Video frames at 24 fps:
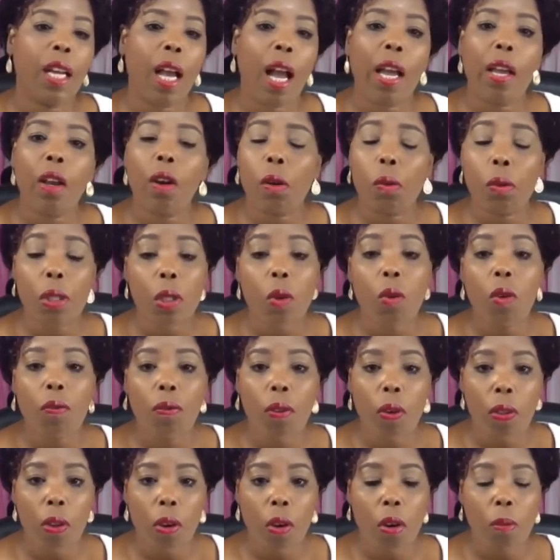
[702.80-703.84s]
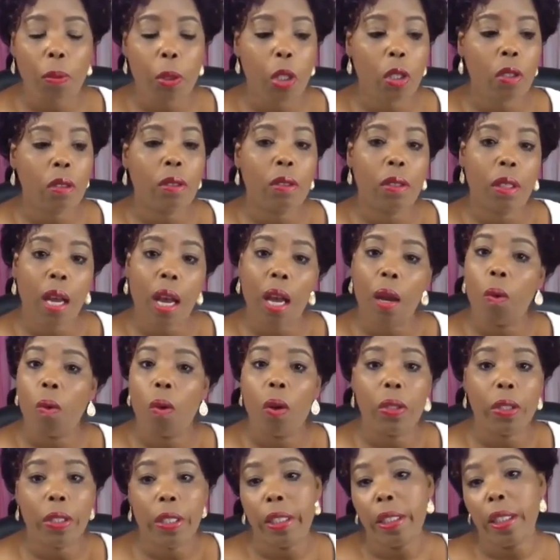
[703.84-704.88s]
I always go for the option. I
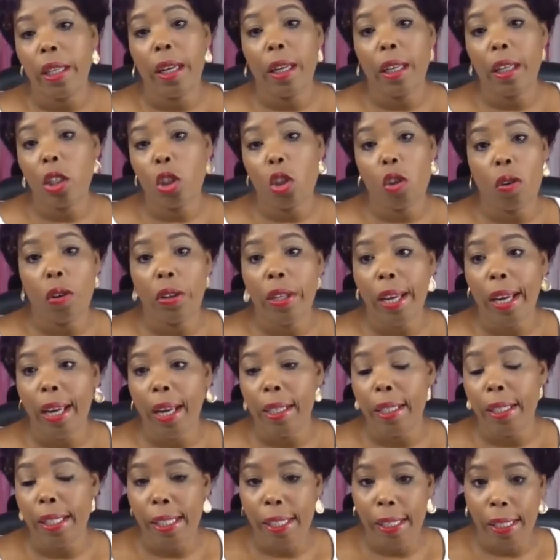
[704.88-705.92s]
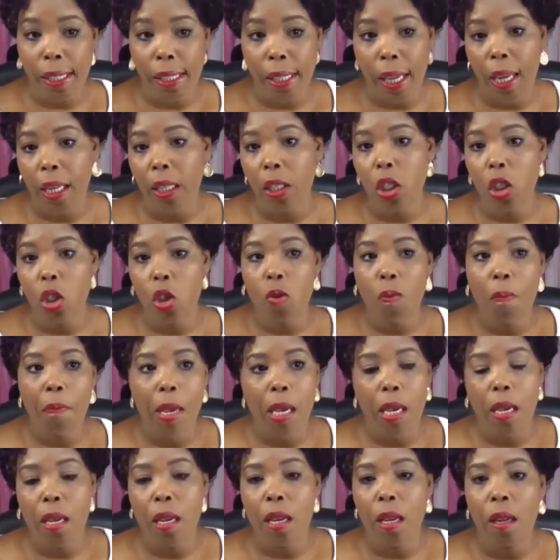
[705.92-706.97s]
want it electronically sent to
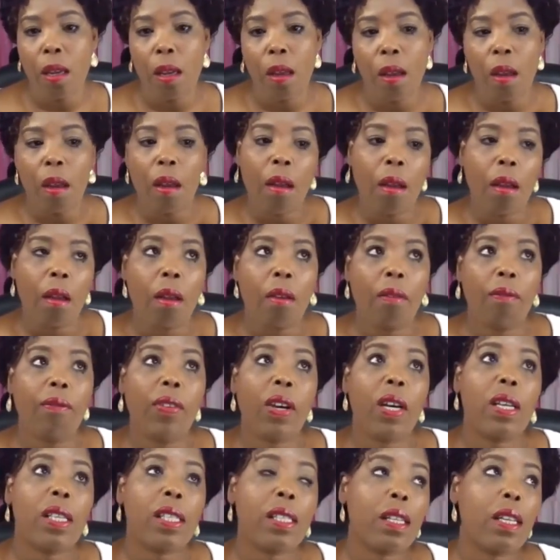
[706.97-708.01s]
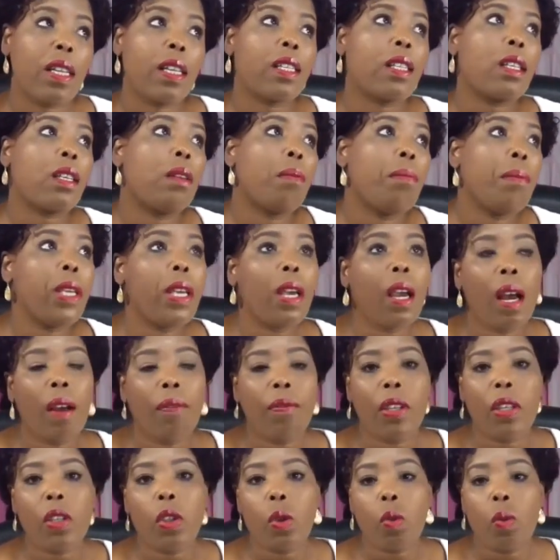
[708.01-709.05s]
me versus me
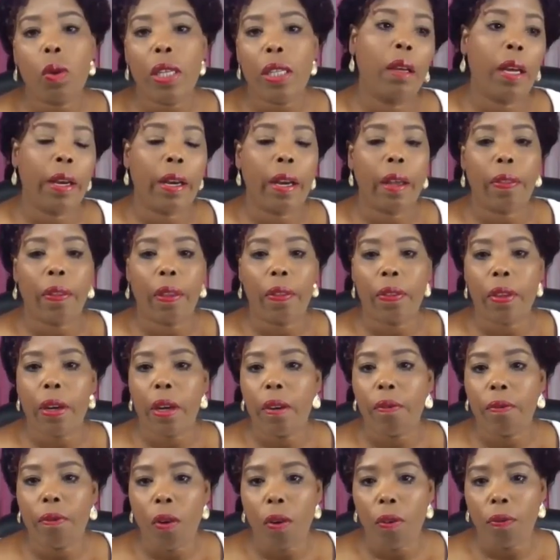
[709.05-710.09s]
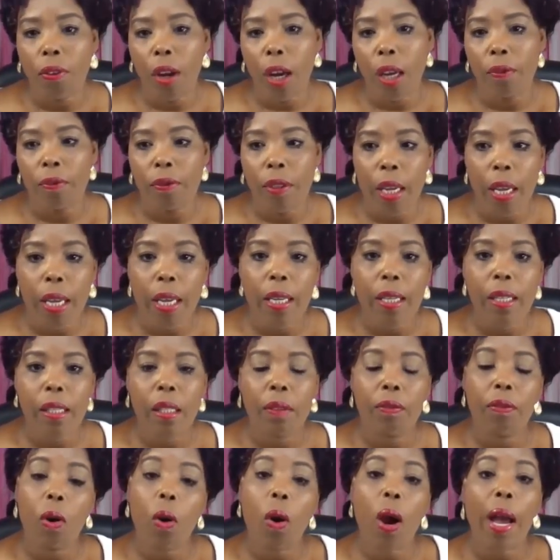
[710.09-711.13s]
having to wait another 3, 4, 5
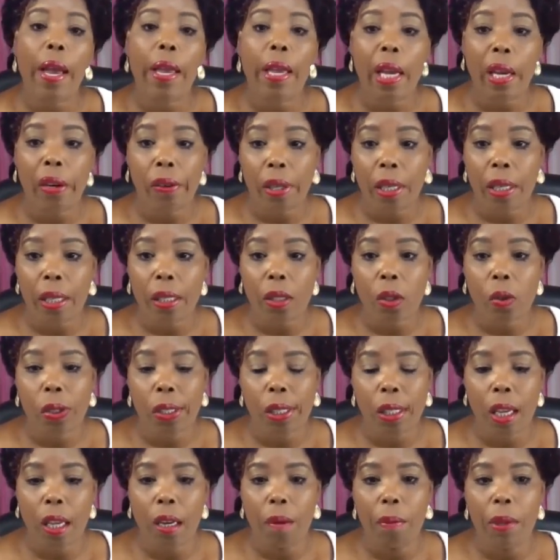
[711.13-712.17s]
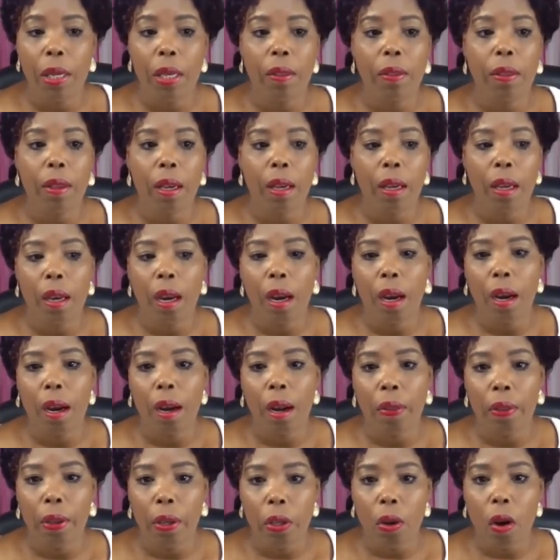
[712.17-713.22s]
days for IRS to send me
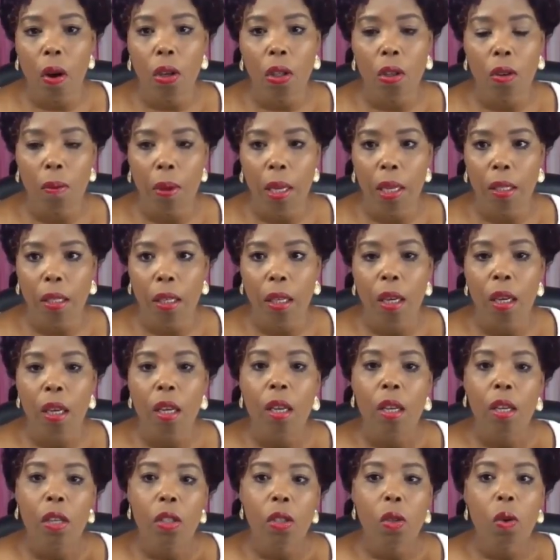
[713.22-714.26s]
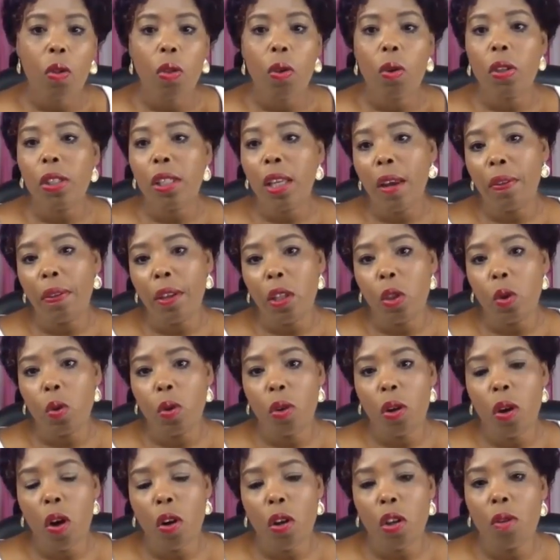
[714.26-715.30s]
the document. So those are the
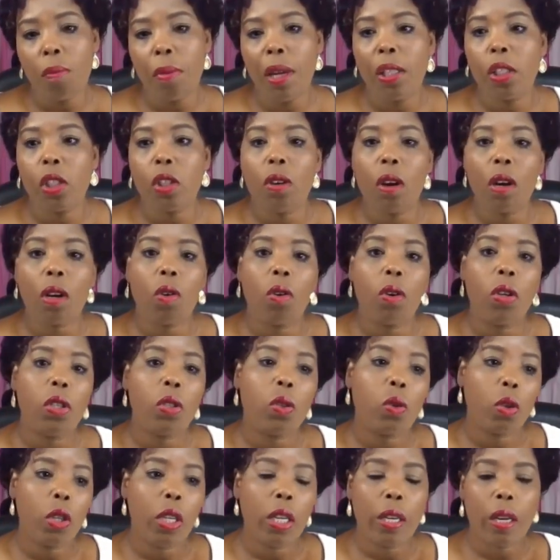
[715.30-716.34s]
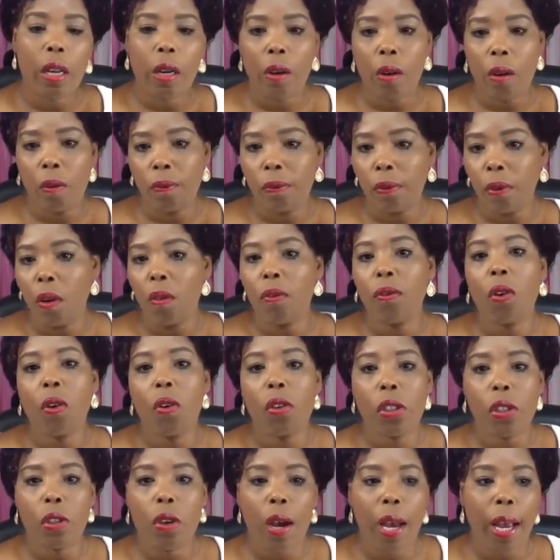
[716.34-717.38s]
2 documents you're going to need, and of
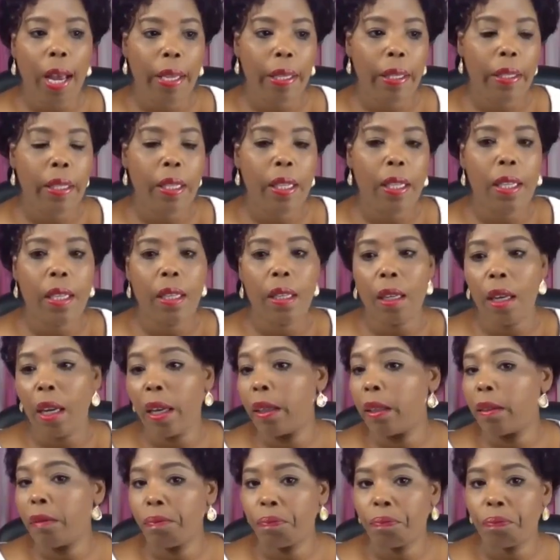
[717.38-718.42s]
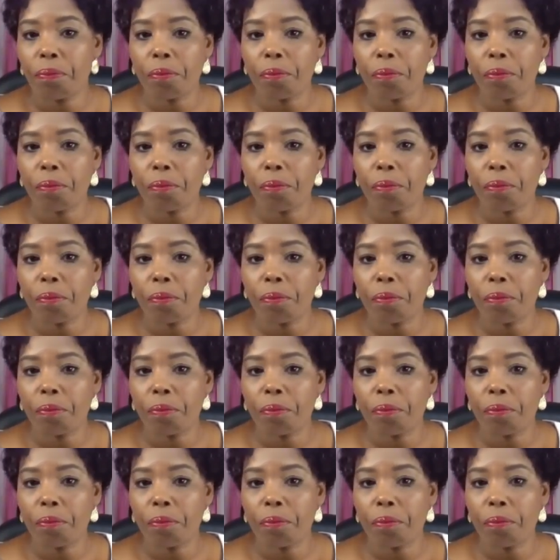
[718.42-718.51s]
course your ID and